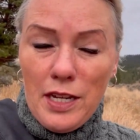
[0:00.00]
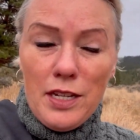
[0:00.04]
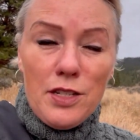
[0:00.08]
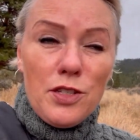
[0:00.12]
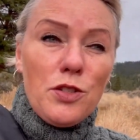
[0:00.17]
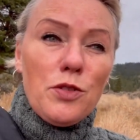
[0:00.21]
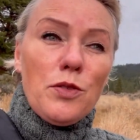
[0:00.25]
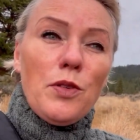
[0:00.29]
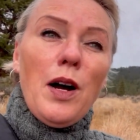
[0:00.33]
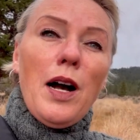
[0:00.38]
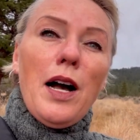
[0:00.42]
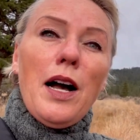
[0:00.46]

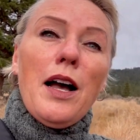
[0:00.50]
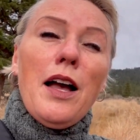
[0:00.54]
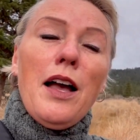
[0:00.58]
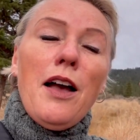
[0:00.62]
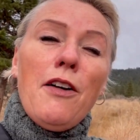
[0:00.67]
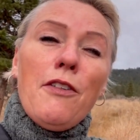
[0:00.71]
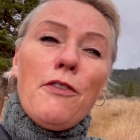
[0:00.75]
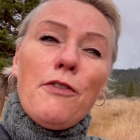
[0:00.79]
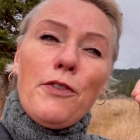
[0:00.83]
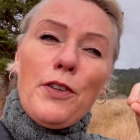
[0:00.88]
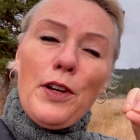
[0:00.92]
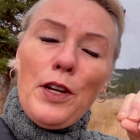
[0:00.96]
So a
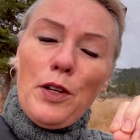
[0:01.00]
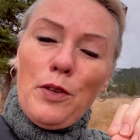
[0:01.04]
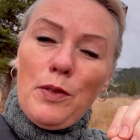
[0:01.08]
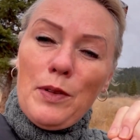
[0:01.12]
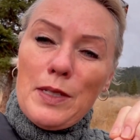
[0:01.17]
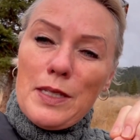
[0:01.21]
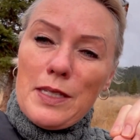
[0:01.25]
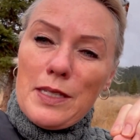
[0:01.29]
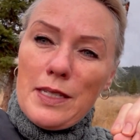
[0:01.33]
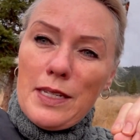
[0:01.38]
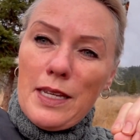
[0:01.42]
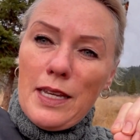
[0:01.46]

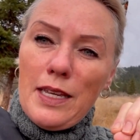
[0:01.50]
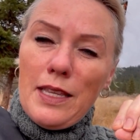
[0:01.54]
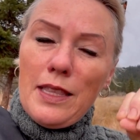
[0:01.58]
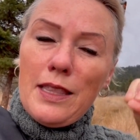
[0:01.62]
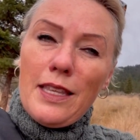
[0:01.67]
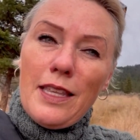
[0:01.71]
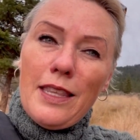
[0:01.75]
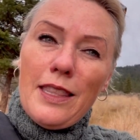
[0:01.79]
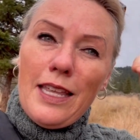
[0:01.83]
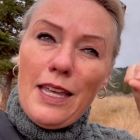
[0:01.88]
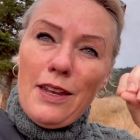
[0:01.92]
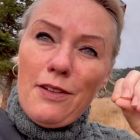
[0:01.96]
frequency
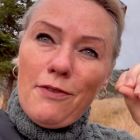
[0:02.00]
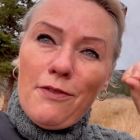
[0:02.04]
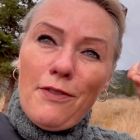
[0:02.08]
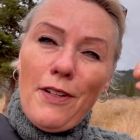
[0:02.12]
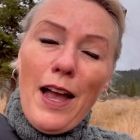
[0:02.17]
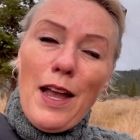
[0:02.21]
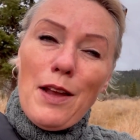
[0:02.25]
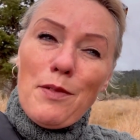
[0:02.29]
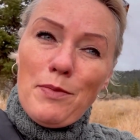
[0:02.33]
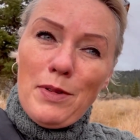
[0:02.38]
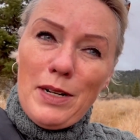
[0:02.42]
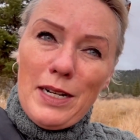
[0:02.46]
that then
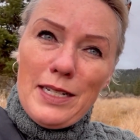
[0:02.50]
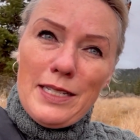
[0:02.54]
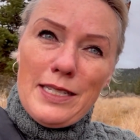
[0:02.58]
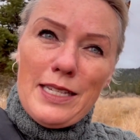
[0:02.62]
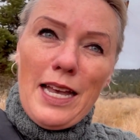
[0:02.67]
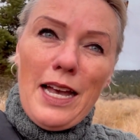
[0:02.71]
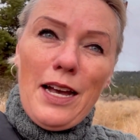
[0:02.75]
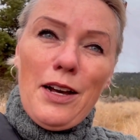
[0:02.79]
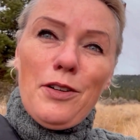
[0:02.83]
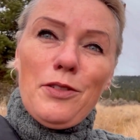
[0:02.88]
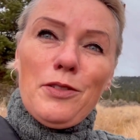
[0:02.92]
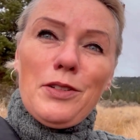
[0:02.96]
vibrates
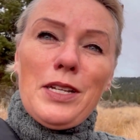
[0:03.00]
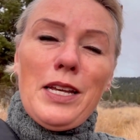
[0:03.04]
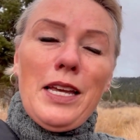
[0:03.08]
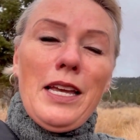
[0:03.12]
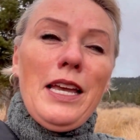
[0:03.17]
out.